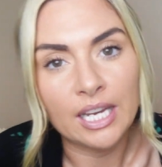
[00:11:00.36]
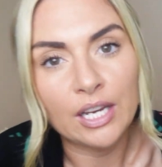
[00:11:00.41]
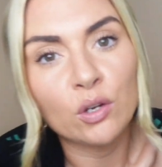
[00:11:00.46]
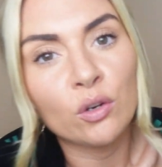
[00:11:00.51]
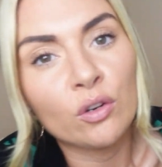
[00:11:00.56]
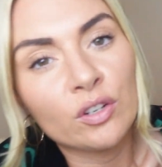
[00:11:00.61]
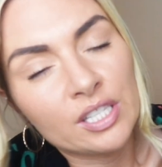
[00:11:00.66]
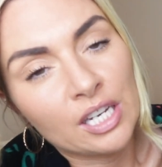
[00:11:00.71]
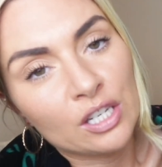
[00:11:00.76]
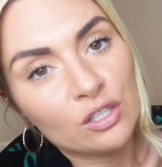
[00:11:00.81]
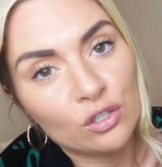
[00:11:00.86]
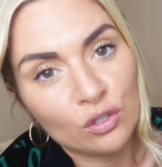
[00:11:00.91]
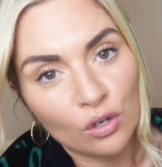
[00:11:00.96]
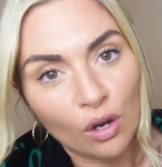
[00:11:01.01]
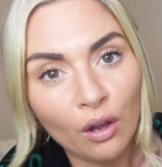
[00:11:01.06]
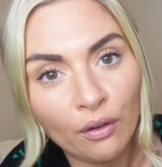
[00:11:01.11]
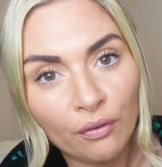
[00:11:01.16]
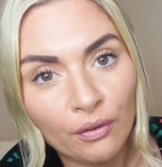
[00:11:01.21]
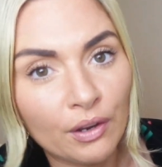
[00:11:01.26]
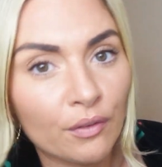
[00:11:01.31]
take your attention
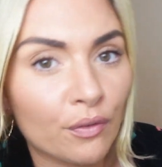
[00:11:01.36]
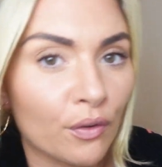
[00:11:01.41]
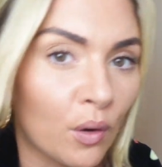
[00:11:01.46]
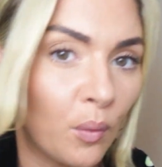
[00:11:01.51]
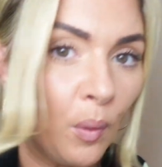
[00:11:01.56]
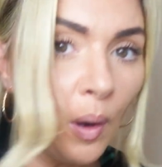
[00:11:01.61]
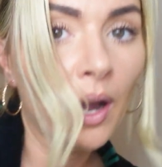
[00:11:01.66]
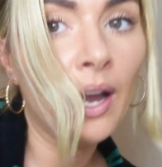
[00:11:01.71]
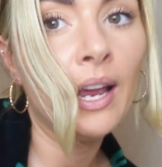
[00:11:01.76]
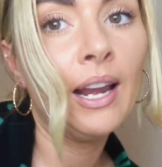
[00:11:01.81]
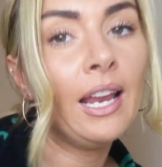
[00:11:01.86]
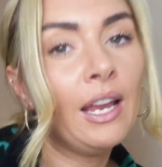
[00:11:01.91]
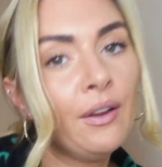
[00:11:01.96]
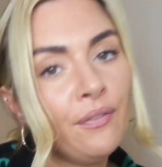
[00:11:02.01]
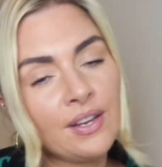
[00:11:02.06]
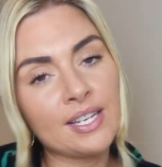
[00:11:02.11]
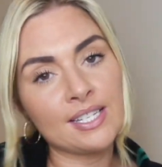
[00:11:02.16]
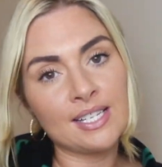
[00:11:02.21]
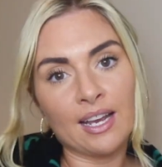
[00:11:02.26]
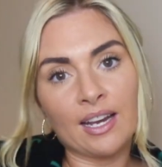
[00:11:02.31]
off it for a while
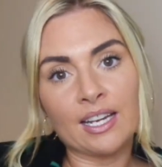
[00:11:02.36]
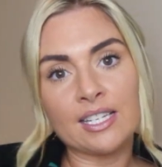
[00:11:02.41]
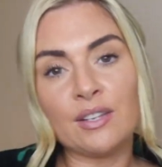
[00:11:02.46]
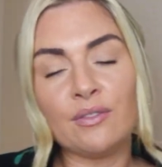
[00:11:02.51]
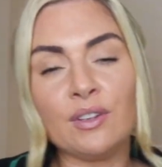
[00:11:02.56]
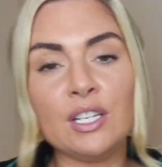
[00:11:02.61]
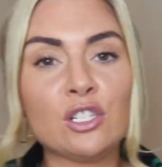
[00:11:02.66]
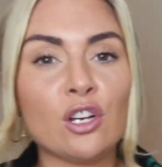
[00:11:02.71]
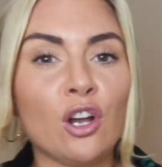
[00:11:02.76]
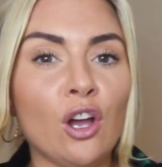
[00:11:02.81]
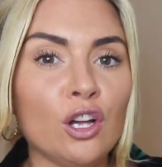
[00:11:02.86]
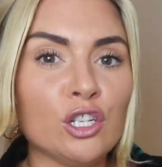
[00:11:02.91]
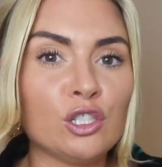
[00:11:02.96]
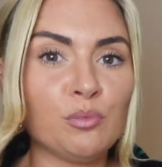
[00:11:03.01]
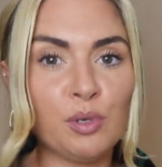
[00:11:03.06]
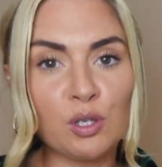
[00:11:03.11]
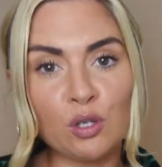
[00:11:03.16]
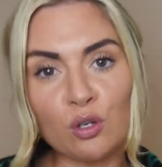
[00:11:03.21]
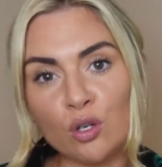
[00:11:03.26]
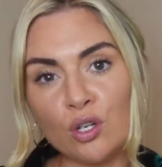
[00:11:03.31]
if it's negatively charged,
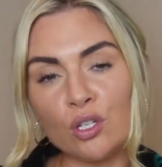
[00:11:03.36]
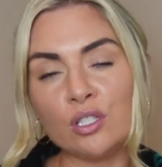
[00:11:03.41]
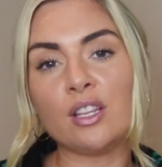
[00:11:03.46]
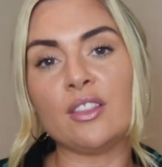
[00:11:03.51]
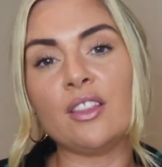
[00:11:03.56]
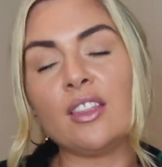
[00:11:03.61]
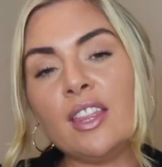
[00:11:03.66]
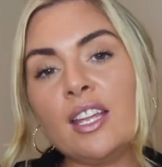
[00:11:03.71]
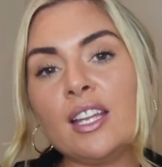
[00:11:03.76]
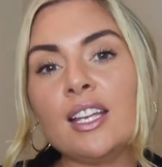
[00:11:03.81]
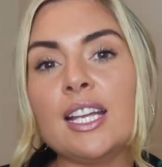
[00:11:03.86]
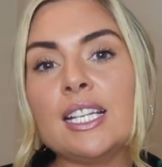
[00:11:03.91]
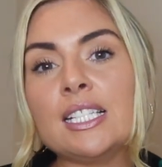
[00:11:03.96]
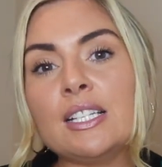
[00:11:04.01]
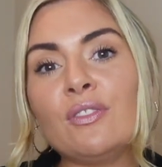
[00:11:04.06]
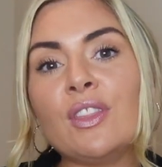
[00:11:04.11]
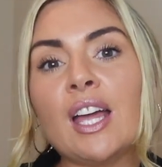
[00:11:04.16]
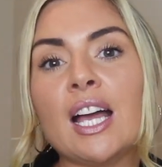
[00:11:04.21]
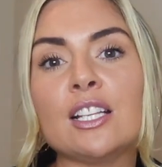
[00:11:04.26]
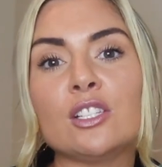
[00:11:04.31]
because the thing is,
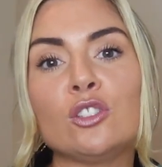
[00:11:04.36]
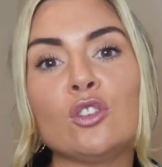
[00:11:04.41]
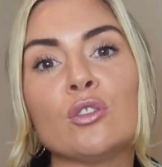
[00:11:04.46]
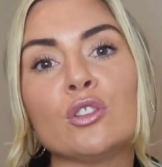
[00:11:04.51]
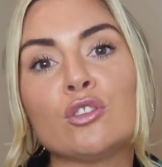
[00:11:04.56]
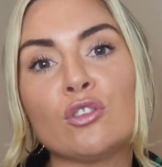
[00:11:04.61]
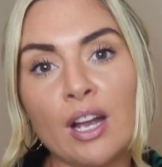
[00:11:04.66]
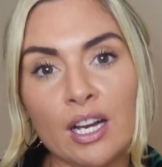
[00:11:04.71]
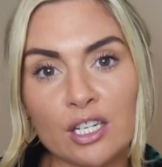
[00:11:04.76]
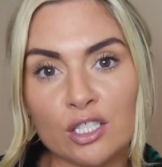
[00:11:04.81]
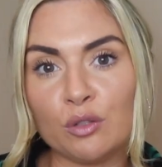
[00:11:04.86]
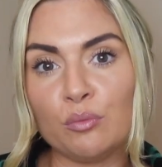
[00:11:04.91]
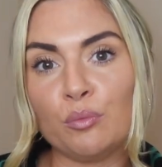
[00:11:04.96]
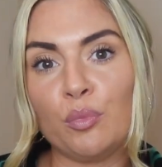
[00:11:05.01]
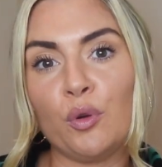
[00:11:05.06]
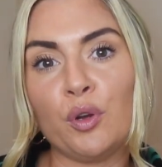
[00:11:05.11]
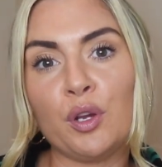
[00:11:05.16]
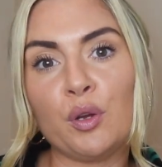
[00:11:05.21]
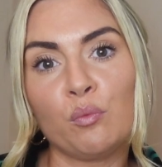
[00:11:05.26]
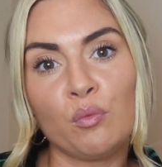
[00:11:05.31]
if that's your attraction
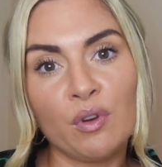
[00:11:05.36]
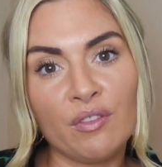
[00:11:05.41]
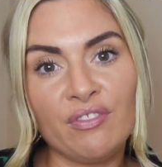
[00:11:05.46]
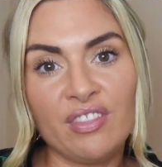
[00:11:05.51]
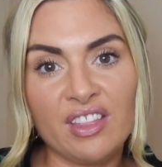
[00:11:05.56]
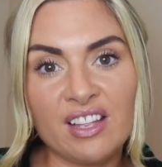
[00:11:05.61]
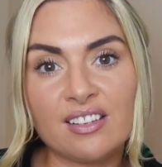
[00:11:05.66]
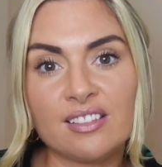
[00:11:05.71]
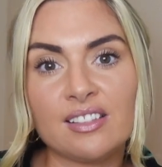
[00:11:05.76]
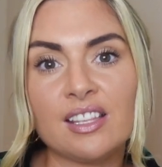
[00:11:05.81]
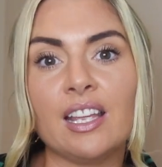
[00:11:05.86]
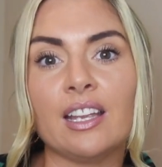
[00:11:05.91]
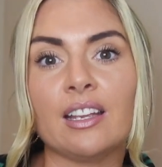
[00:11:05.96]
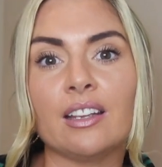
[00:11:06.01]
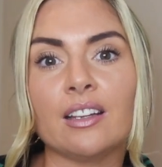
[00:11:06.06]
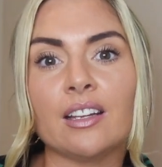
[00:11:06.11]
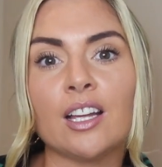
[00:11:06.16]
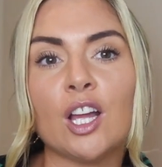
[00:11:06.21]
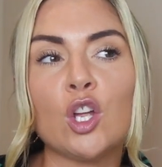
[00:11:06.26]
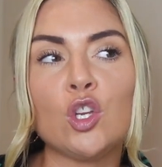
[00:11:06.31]
point with this
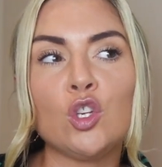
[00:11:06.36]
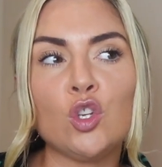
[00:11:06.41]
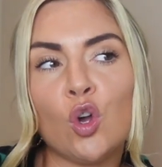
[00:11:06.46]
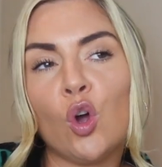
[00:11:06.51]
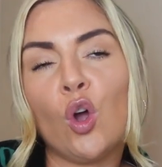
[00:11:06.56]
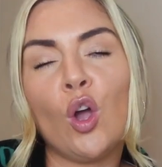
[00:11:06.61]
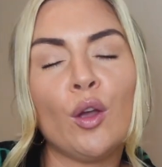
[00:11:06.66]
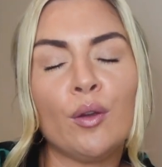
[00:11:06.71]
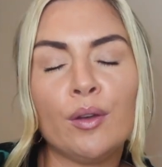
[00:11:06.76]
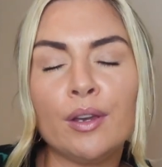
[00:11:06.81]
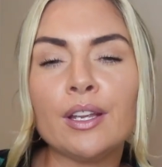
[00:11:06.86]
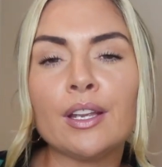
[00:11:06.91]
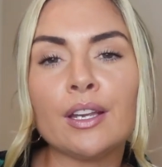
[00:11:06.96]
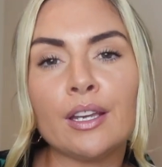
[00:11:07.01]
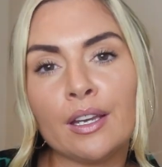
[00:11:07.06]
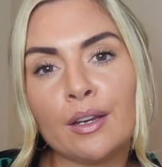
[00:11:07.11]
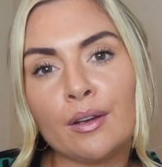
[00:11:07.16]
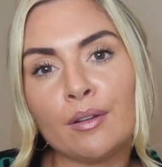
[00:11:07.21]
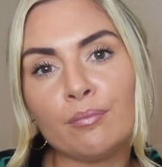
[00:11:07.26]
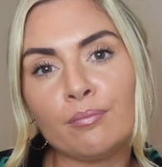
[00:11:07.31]
thing, you're only going
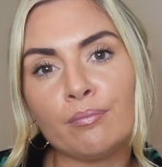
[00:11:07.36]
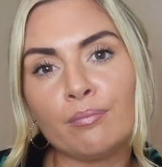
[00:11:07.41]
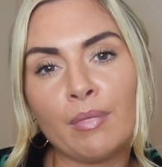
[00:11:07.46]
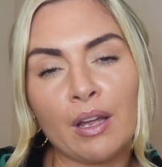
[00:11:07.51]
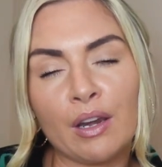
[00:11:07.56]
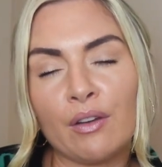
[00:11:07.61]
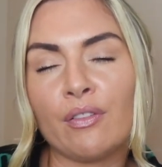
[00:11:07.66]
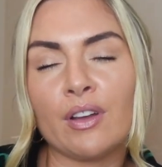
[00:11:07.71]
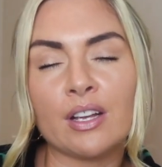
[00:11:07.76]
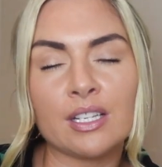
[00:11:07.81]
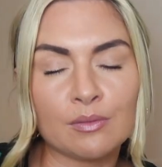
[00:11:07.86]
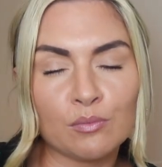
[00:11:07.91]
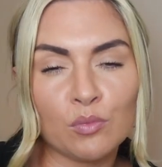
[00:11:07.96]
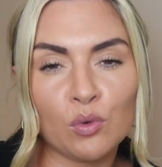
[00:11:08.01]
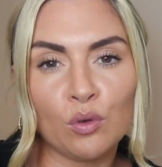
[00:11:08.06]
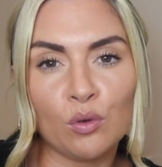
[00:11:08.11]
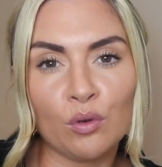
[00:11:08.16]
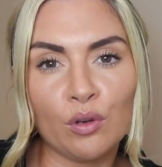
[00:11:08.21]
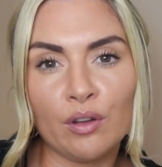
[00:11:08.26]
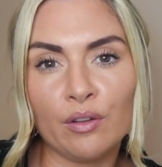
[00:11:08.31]
to manifest
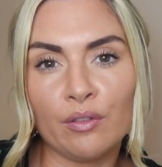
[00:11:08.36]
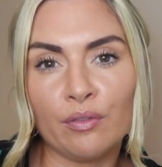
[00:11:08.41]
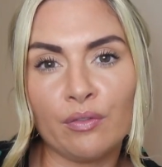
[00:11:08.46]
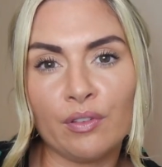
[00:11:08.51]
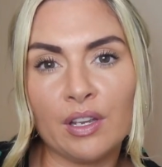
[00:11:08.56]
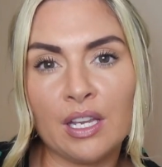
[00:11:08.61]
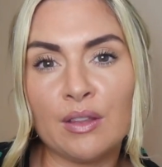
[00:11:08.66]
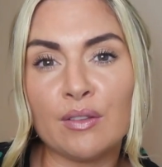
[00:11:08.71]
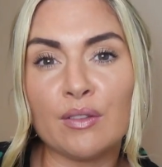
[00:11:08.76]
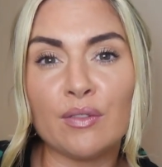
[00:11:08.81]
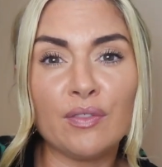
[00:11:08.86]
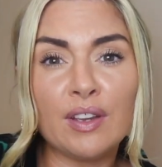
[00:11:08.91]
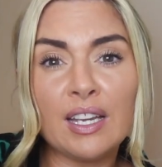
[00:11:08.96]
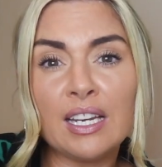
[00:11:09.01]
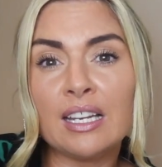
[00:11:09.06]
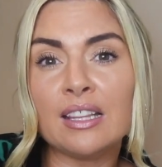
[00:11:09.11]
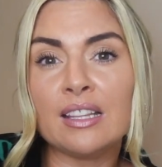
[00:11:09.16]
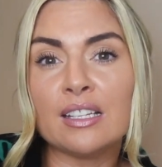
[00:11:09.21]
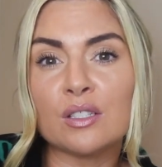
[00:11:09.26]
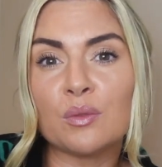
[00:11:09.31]
more of either
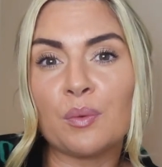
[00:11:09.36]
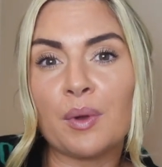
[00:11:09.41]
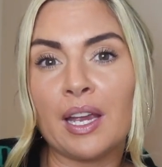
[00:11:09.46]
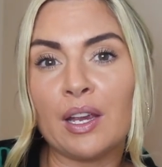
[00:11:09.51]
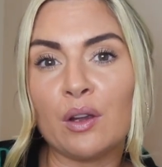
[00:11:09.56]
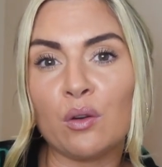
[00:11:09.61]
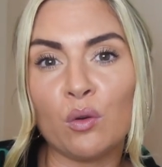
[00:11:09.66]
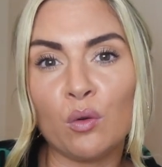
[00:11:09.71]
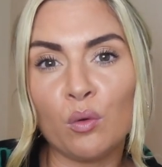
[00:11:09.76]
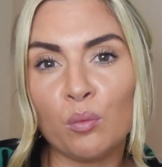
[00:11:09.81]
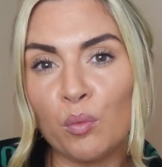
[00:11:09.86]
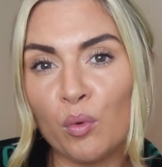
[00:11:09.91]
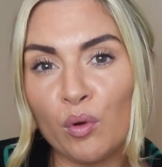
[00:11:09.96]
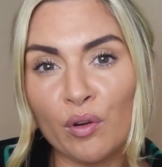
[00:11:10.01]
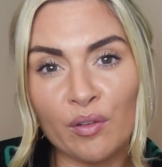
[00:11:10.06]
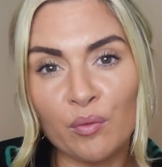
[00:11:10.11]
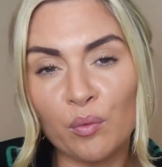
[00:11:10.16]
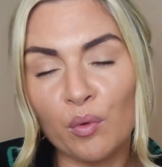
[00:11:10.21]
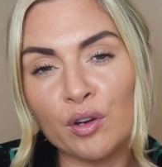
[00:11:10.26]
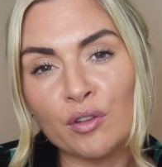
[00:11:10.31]
feeling this way or
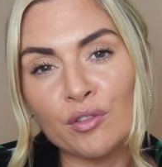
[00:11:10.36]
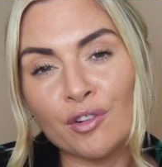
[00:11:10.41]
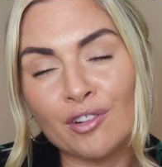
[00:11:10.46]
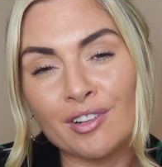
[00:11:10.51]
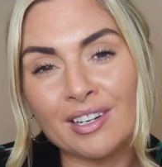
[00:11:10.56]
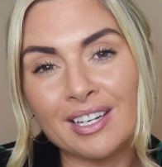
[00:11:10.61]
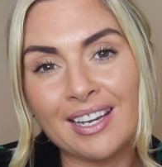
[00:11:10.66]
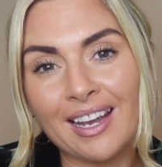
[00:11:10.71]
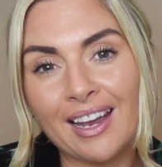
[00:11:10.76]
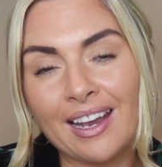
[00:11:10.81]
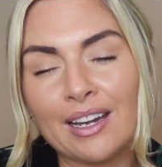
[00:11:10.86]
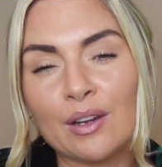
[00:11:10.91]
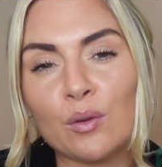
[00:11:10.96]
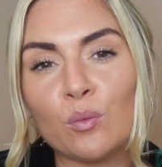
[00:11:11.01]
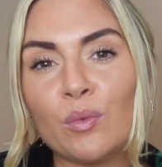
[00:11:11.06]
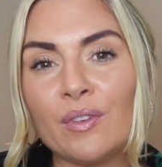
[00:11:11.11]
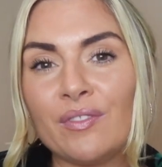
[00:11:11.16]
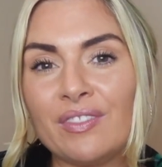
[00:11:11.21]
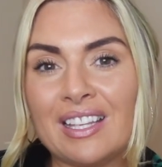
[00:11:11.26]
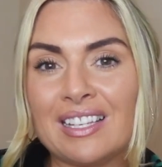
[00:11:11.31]
more of what you're already
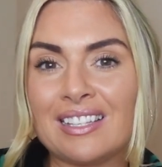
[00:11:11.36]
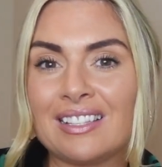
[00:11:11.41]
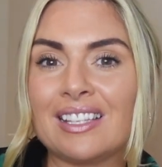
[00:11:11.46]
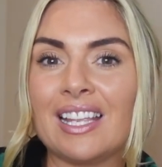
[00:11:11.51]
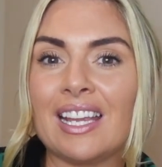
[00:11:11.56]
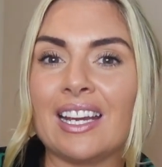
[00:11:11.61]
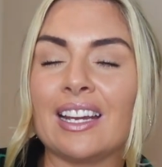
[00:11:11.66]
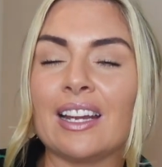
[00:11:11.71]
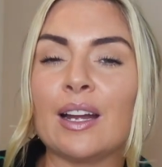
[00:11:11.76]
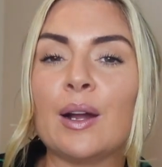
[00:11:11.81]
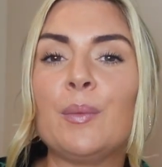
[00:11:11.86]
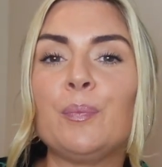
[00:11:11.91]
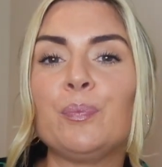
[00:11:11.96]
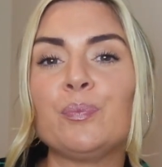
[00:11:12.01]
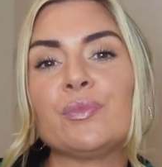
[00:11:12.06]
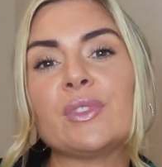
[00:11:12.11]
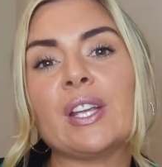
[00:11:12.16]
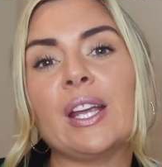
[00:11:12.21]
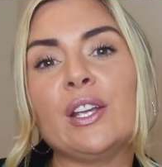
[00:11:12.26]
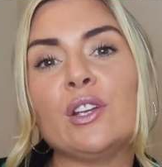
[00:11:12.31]
getting with this thing.
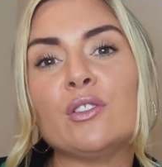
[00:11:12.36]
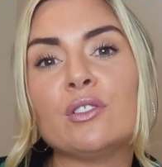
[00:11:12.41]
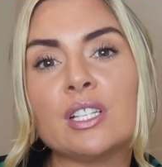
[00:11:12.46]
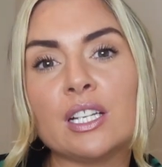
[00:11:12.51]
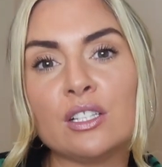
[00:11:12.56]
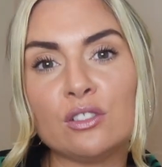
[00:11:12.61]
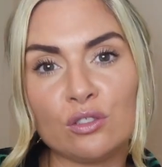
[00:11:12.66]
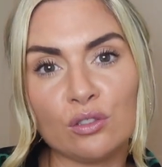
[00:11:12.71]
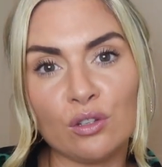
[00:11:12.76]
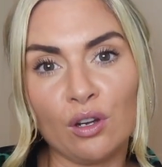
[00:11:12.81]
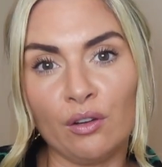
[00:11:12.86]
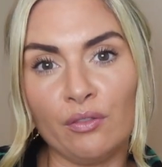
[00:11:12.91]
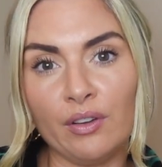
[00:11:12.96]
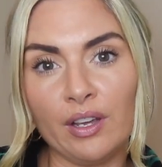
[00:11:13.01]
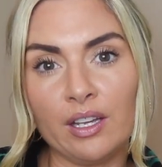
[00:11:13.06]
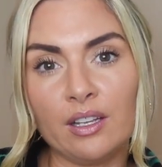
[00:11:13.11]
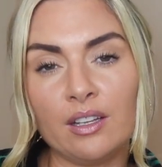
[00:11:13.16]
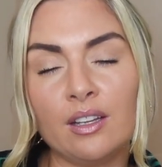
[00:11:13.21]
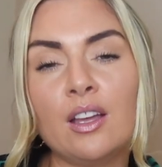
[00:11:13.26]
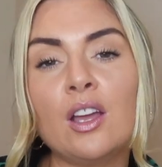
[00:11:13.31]
Take your attention off
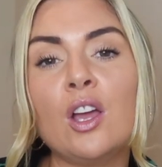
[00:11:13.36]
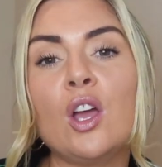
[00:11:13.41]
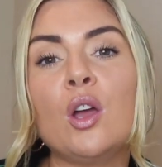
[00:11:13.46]
it,